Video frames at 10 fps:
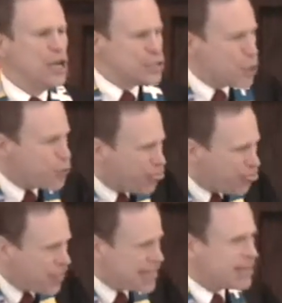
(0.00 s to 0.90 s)
So
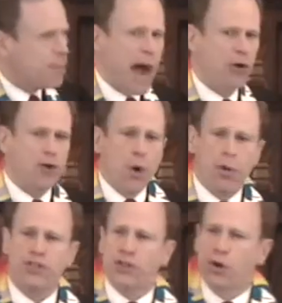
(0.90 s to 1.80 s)
think about
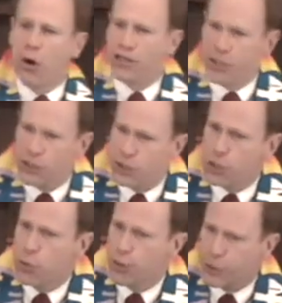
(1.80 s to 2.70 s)
what you're going to
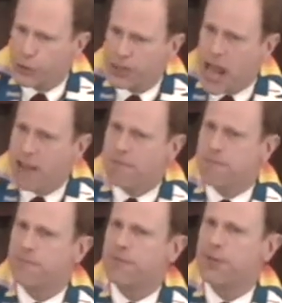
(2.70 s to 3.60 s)
do with your
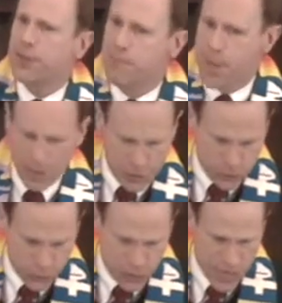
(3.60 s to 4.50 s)
life, the
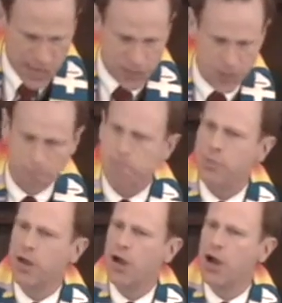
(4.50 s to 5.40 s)
minister says.
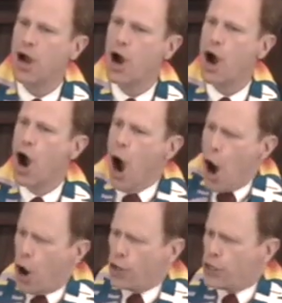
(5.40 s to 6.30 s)

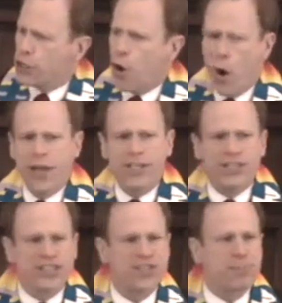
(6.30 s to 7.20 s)
Are you going
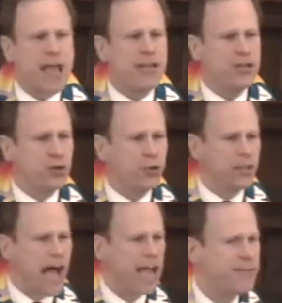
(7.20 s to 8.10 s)
to spend your
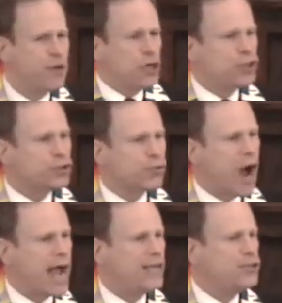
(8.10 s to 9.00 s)
life
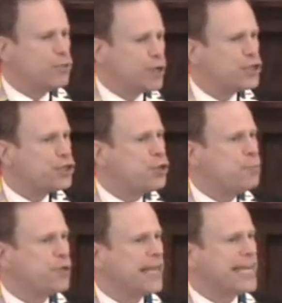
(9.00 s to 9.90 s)
trying to
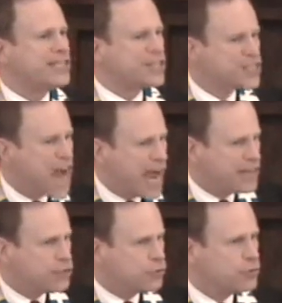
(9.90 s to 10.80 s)
accumulate
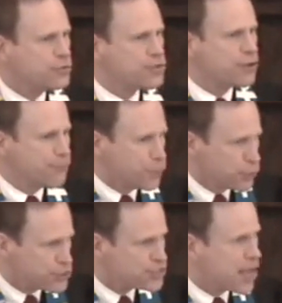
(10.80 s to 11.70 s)
titles for
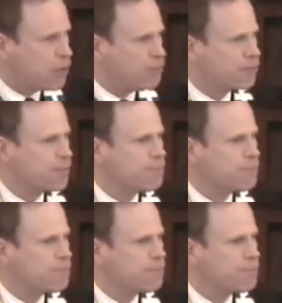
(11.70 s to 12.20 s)
yourself?